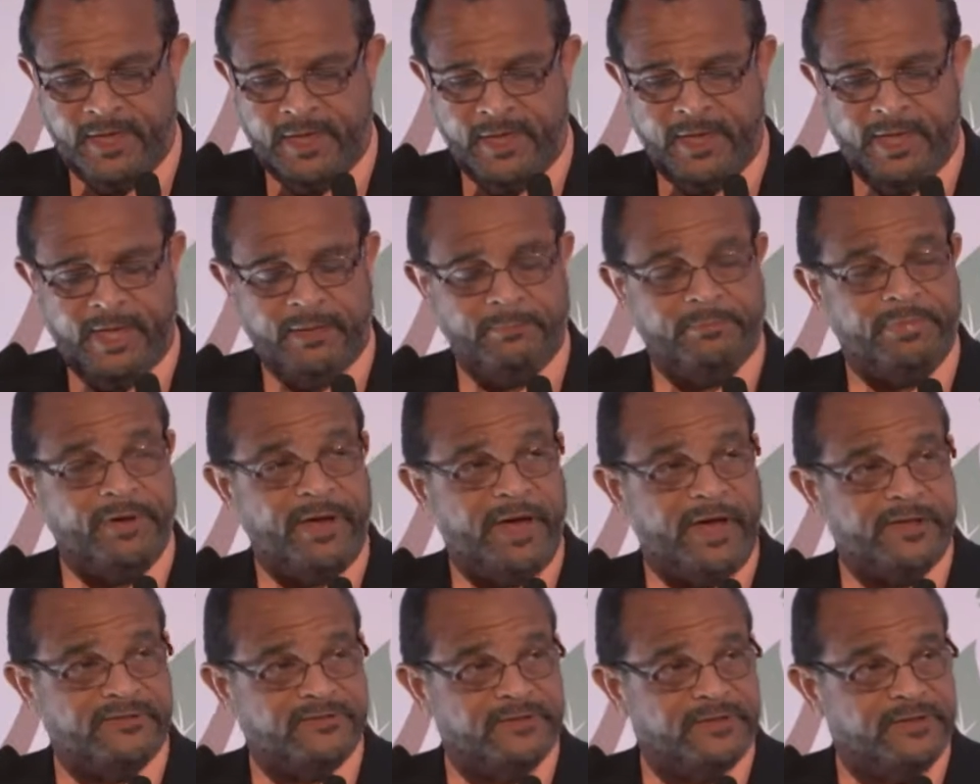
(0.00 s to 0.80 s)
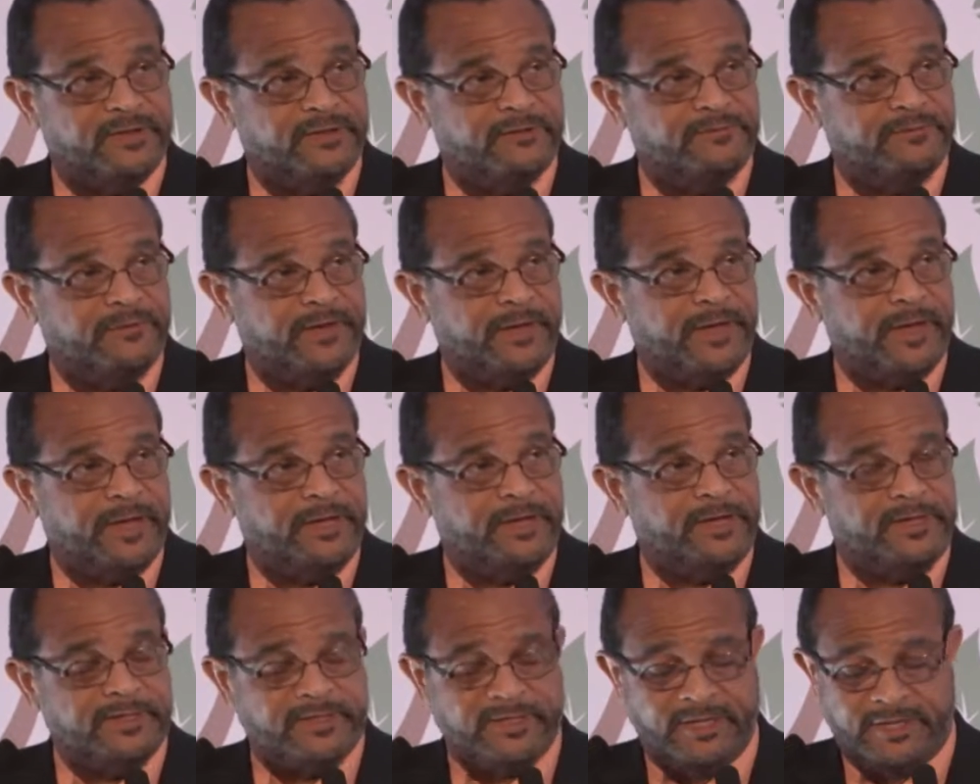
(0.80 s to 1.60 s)
and positive
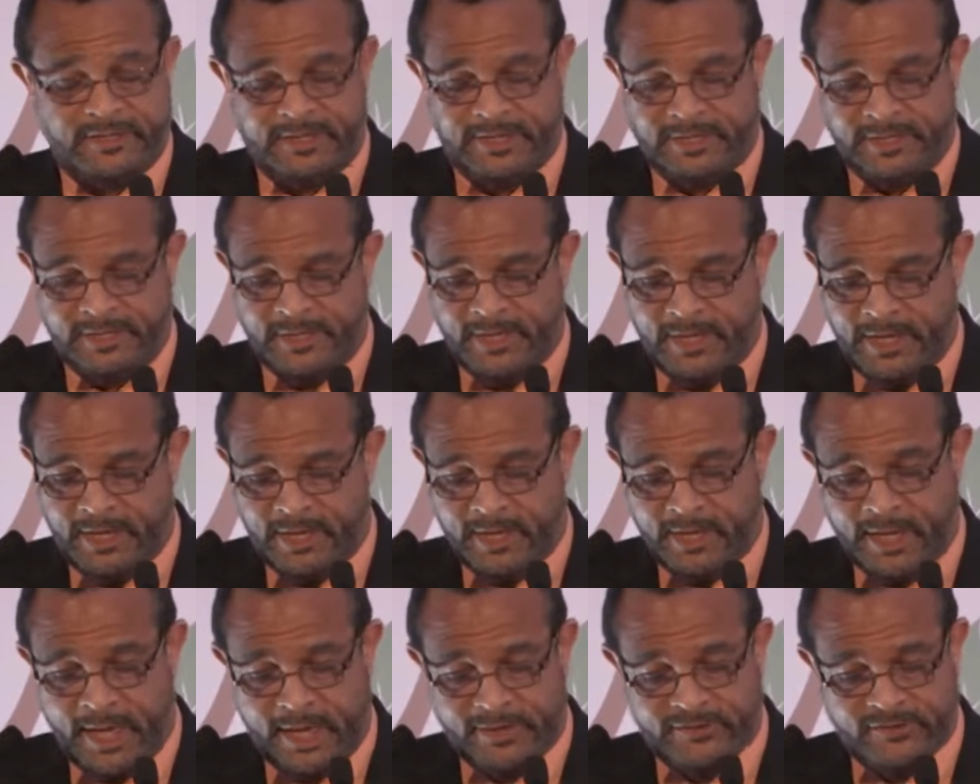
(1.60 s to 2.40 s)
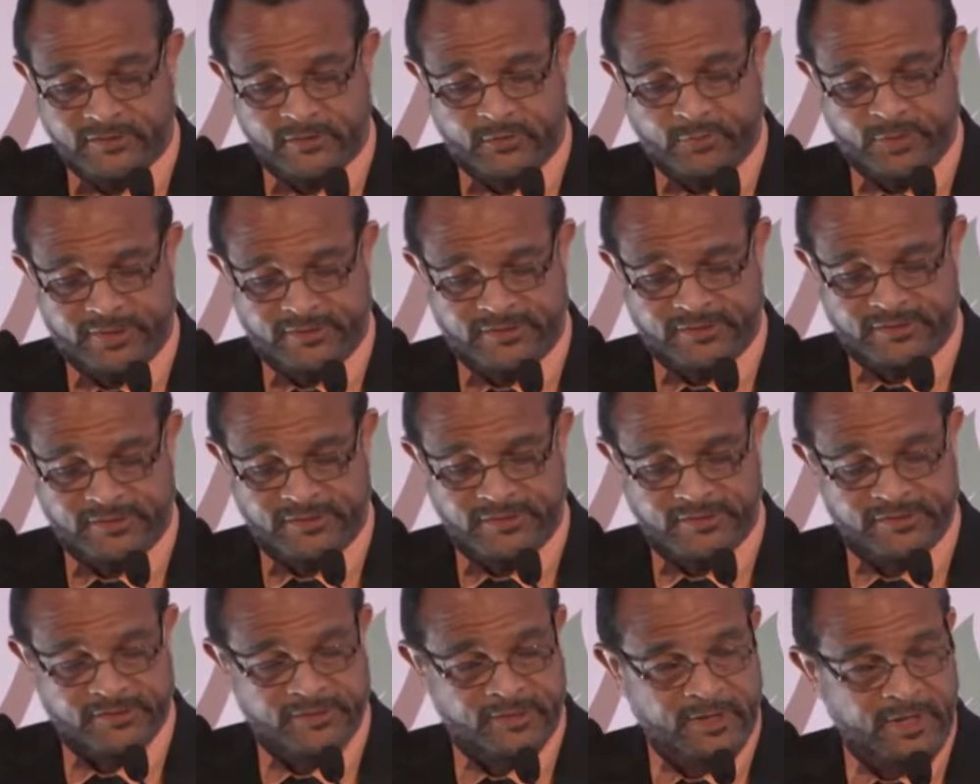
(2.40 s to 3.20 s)
unintended
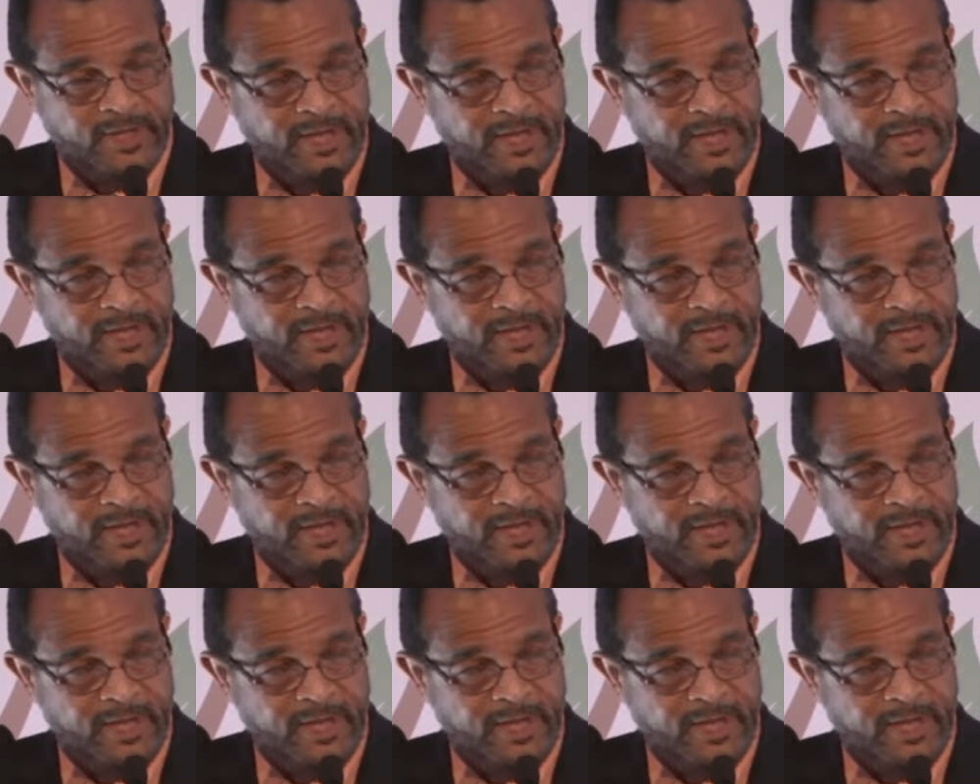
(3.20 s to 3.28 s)
consequences